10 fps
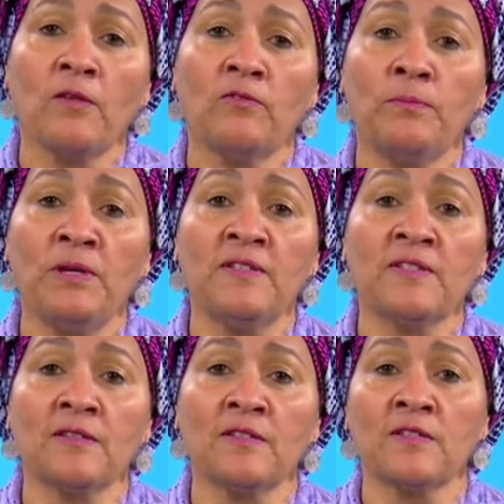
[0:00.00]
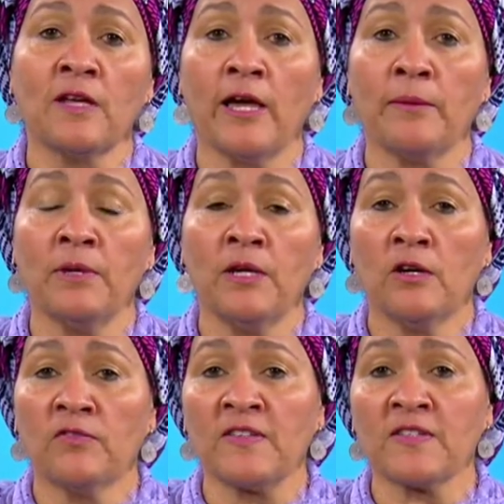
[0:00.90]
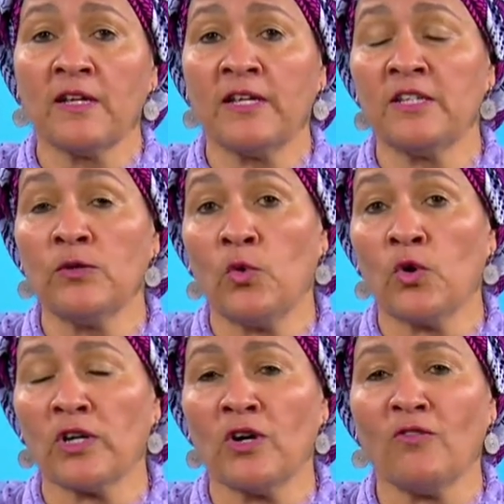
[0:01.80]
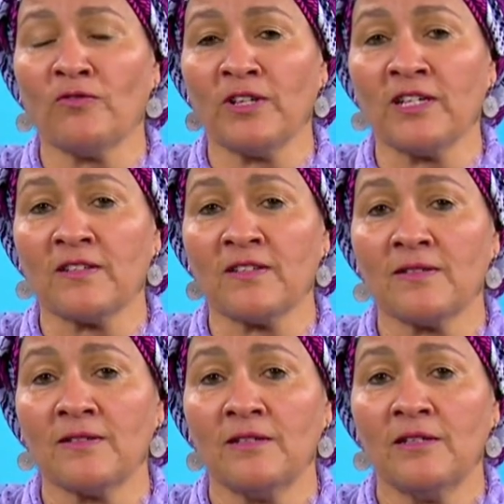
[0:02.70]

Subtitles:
for peace at this time of escalating war and conflicts.